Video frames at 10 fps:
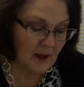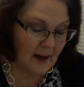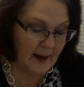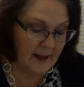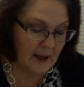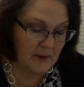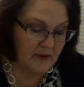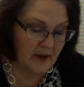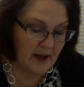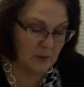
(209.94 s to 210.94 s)
I am
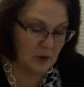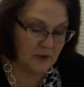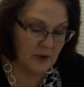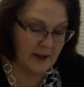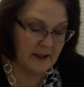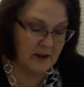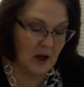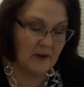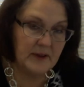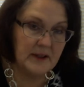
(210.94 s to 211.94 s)
available for
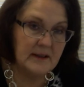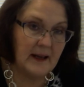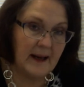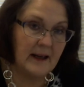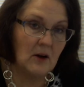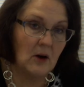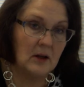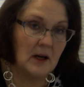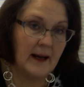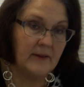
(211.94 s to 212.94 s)
in-office and
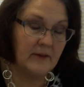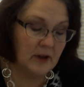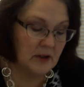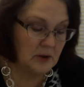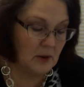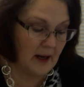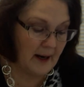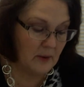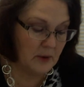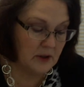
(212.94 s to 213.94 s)
online virtual
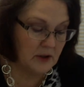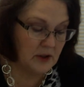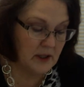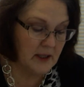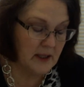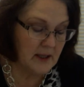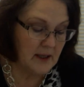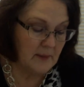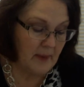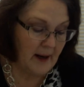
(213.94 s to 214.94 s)
hours.
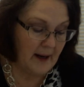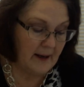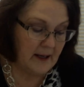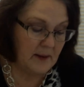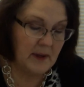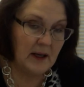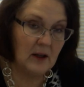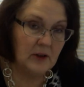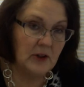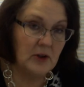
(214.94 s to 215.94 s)
My
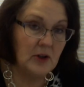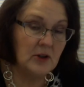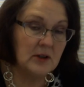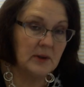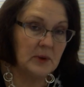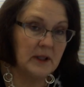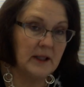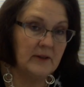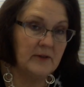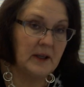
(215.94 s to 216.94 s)
email, you usually will
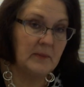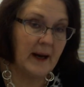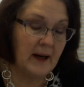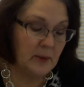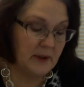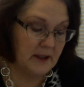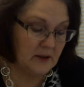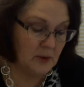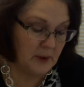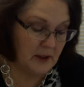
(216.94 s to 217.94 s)
get feedback within
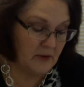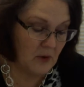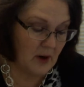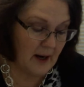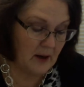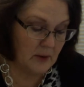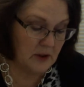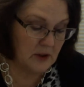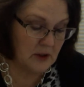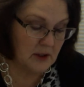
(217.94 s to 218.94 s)
24
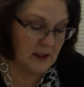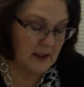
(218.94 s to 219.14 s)
hours,